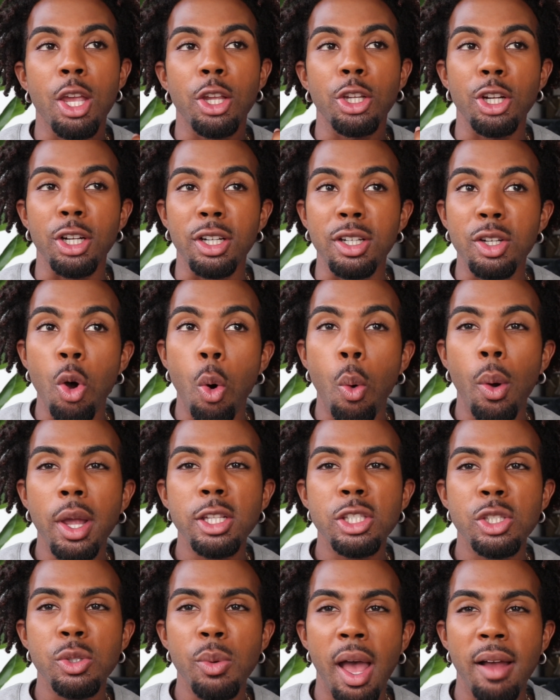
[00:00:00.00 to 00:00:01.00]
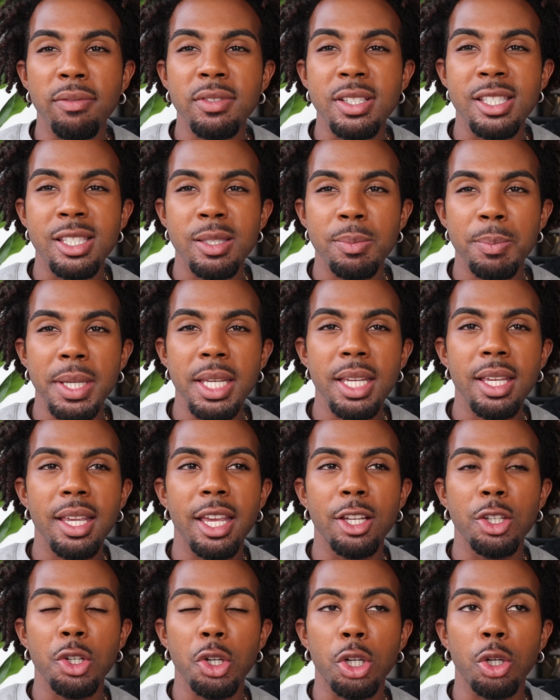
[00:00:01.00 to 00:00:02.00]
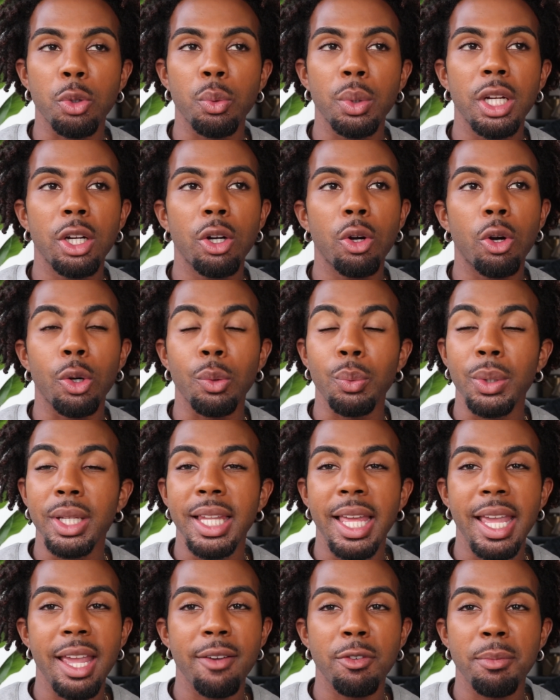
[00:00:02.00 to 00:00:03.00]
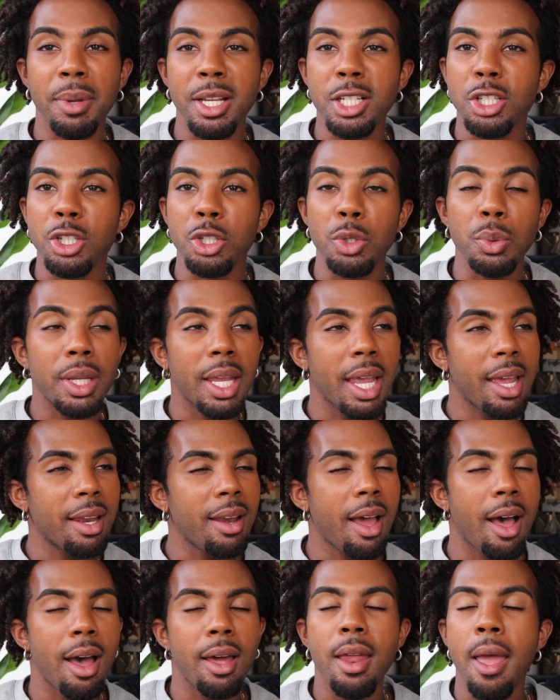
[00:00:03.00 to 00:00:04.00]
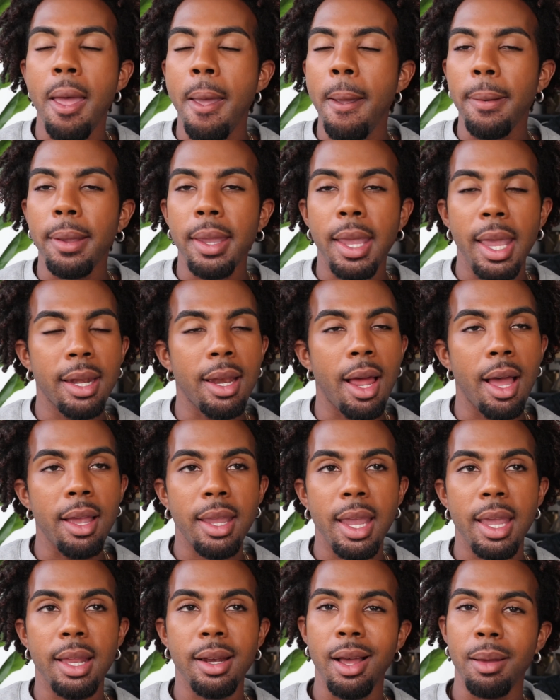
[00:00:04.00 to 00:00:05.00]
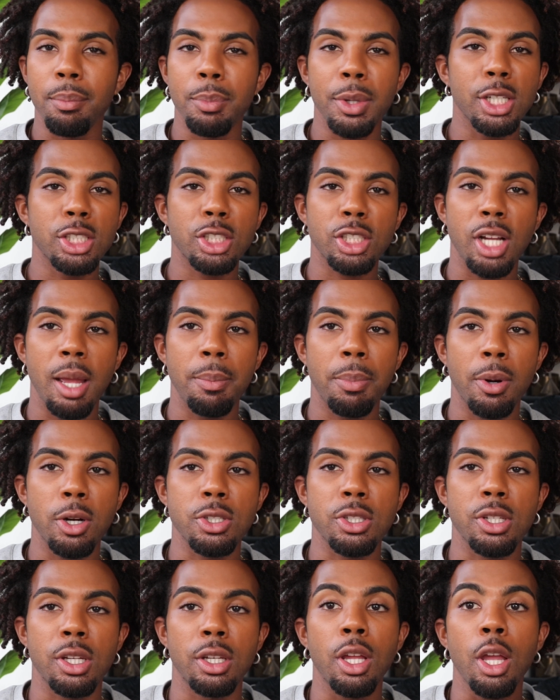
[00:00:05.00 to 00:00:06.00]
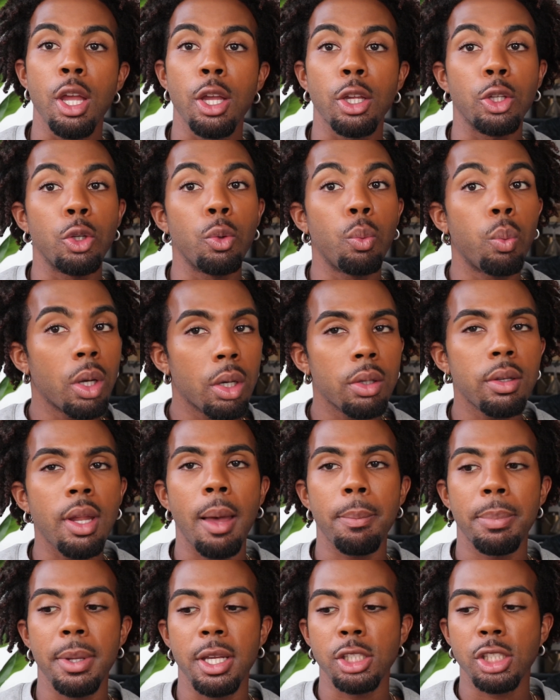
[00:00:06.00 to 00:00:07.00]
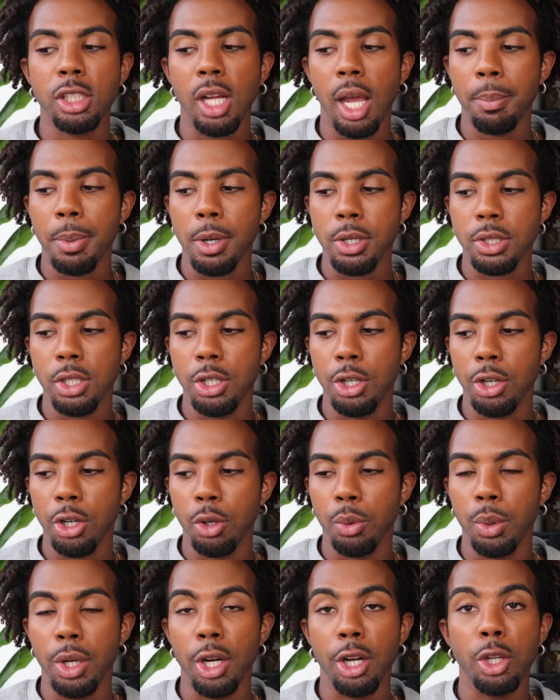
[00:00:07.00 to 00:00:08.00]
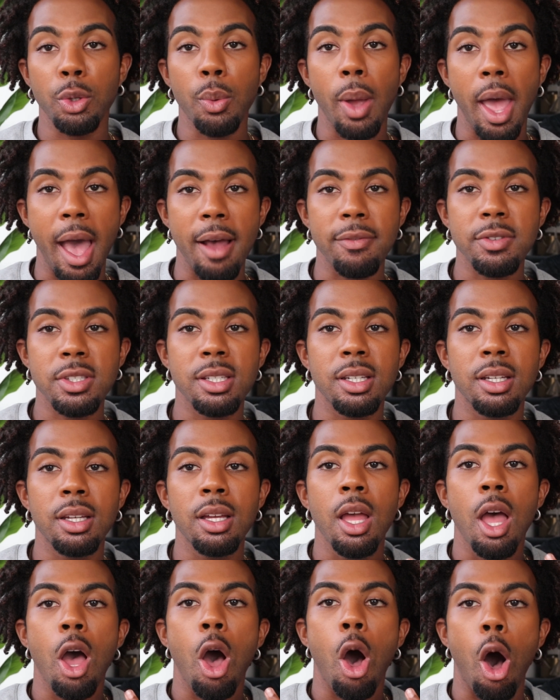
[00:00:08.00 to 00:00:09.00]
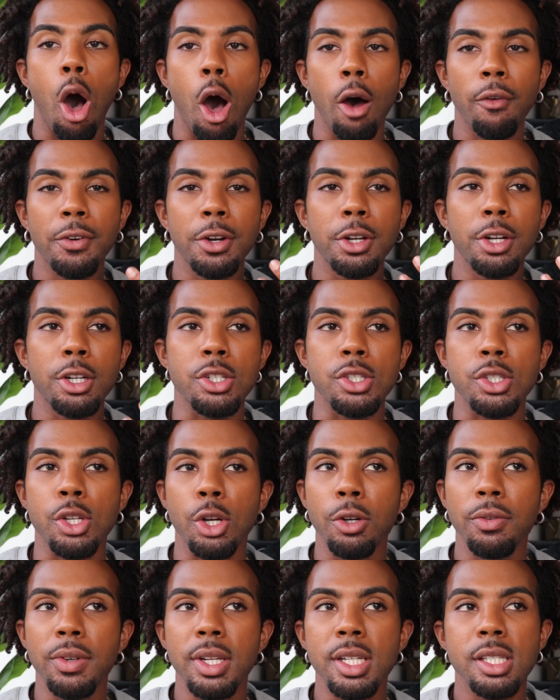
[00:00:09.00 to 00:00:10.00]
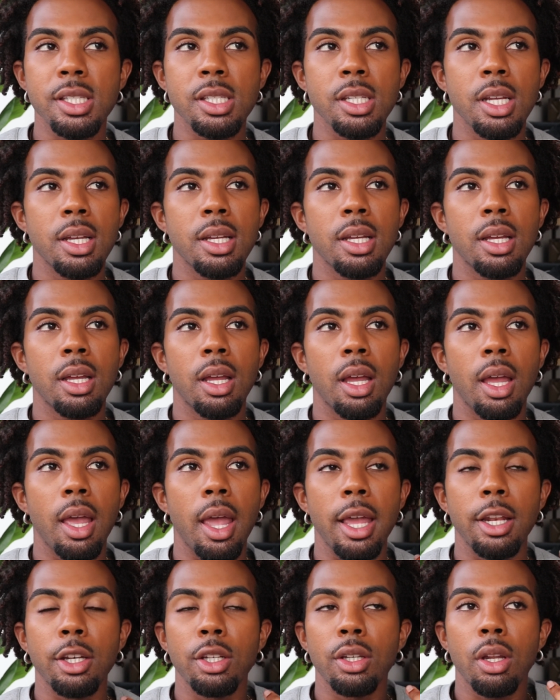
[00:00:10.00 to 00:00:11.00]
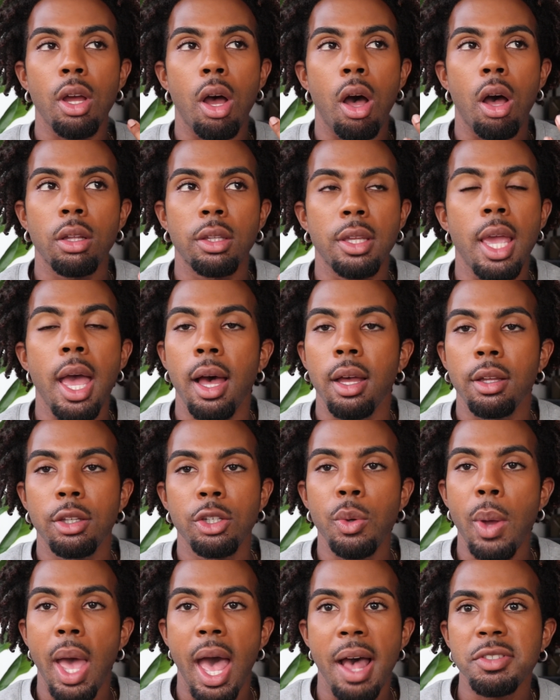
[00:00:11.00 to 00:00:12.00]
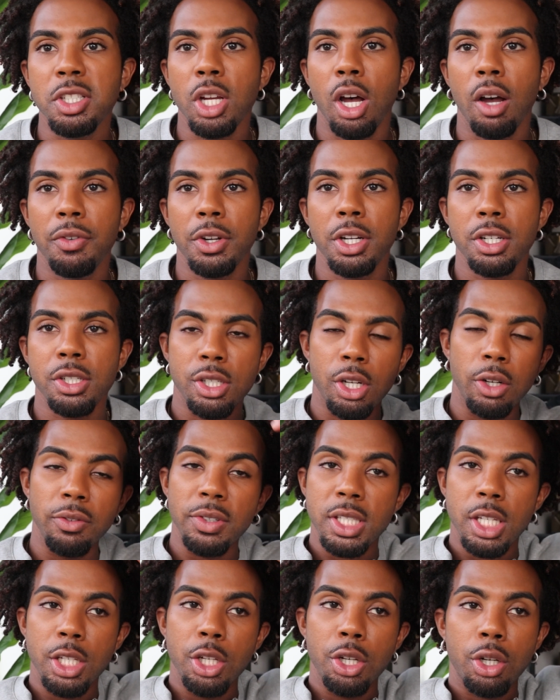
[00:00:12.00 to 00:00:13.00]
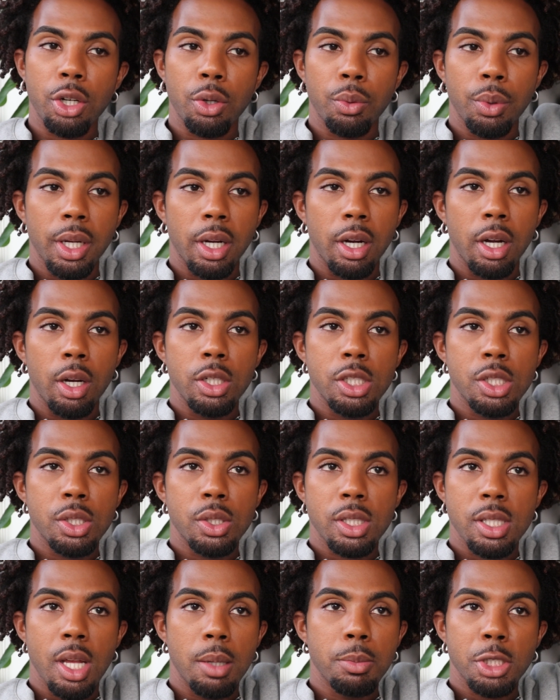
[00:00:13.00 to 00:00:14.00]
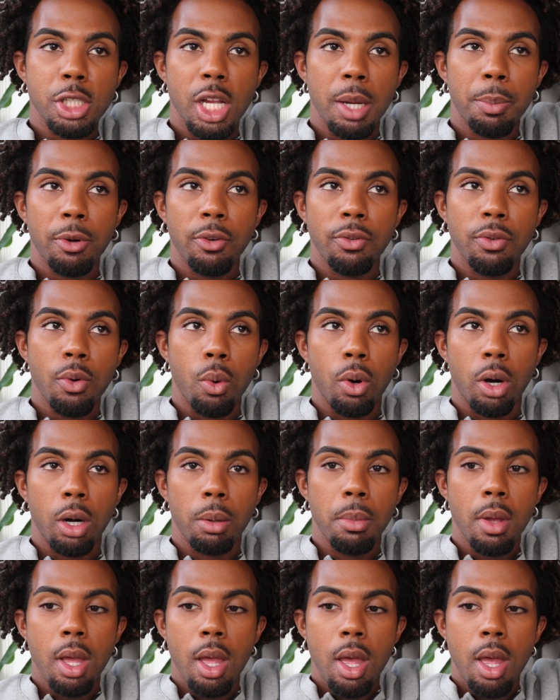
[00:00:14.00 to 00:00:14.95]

You're going to have to speak in your career or relay information. You cannot be a shy person. You will not be a shy person in your career. You have to offer your service, and yeah, you have to offer your service in your career in some shape or form.